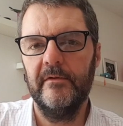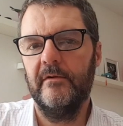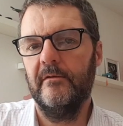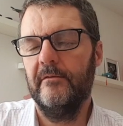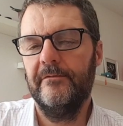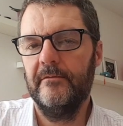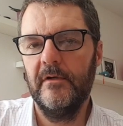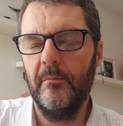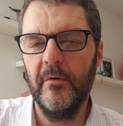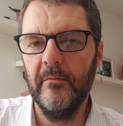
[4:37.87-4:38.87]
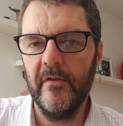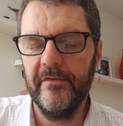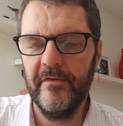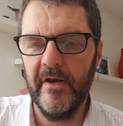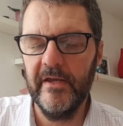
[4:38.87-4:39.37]
you know a couple of
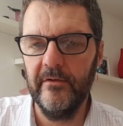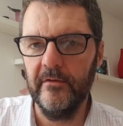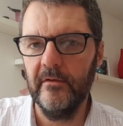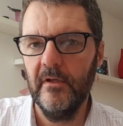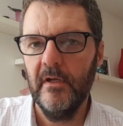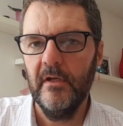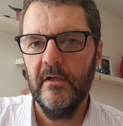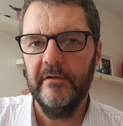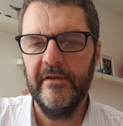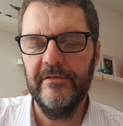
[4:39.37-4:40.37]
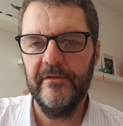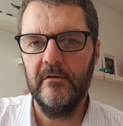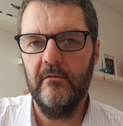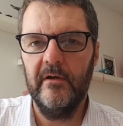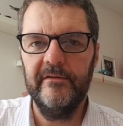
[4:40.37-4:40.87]
months later they
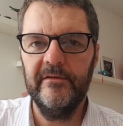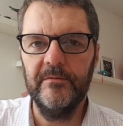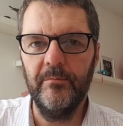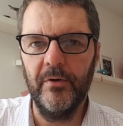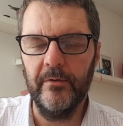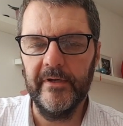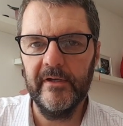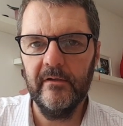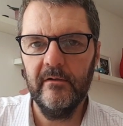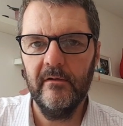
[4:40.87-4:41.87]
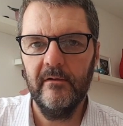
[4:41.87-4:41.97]
think, well, this is boring.